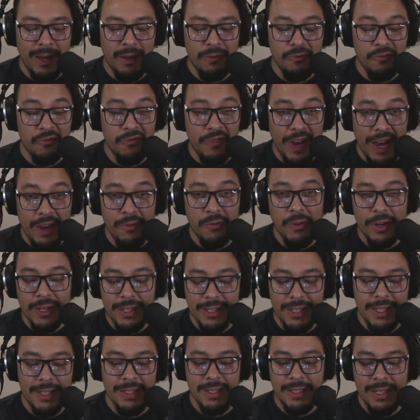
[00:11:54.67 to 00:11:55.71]
favorite
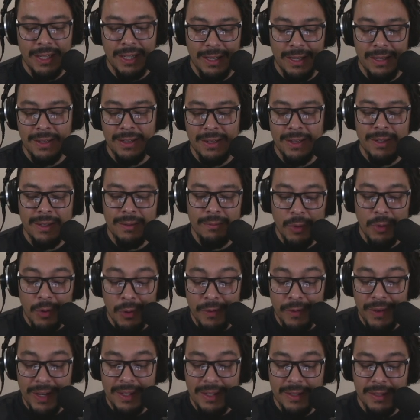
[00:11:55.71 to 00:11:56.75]
Disney
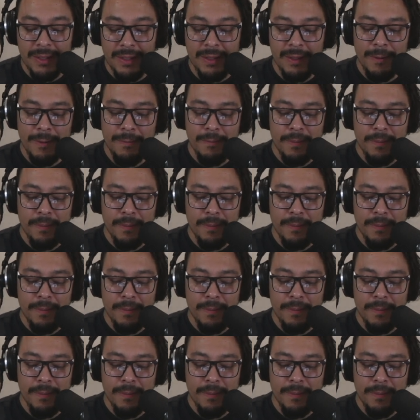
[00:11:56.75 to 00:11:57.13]
movies.